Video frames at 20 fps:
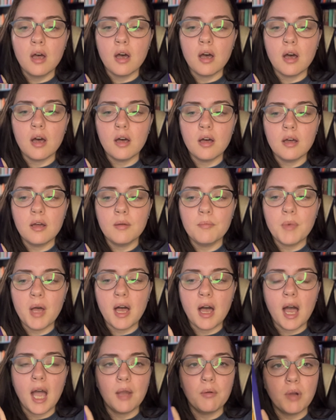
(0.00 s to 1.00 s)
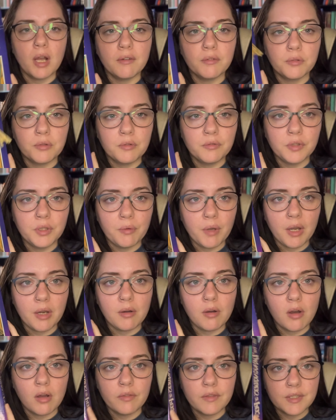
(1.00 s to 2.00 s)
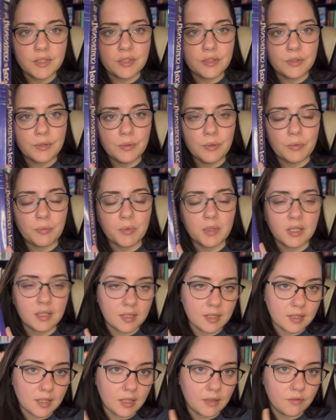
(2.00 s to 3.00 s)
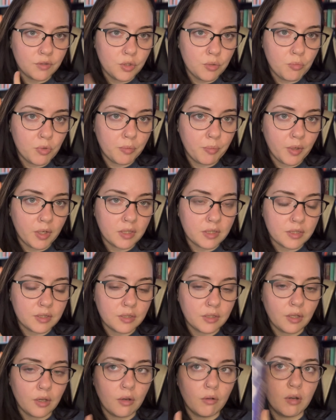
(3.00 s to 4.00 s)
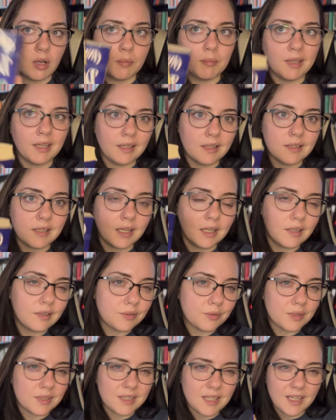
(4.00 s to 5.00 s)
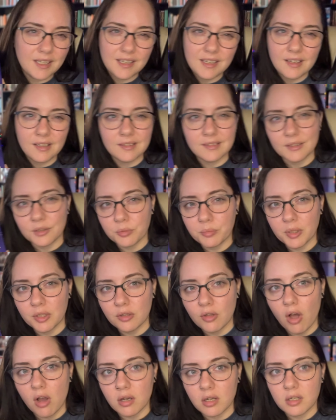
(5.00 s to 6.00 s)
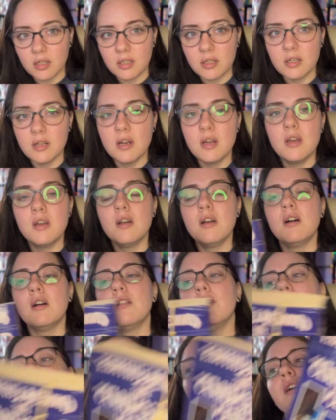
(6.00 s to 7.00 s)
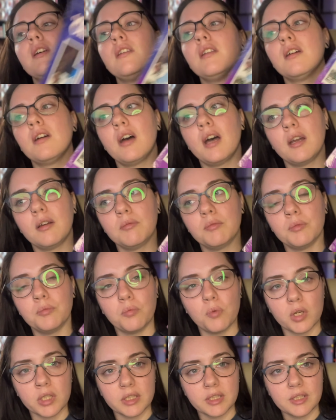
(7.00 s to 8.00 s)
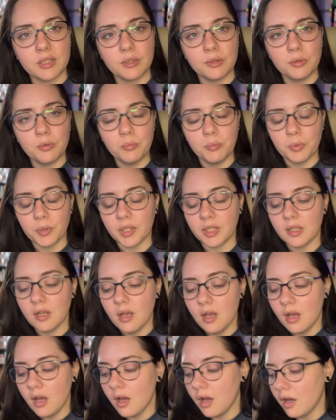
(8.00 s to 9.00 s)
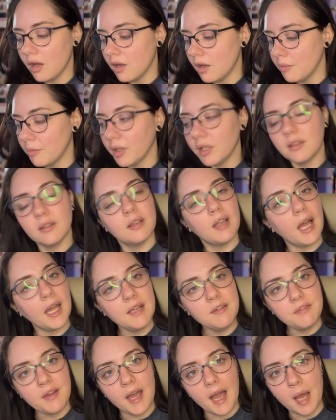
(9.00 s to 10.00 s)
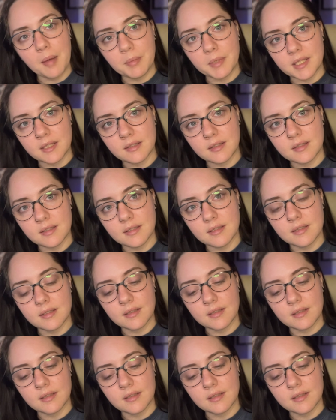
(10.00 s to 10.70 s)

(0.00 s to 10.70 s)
I will have a review out on this soon because I have 2 more parts to go. I'm annotating, so it's taking a little bit longer than I would want it to, but life happens.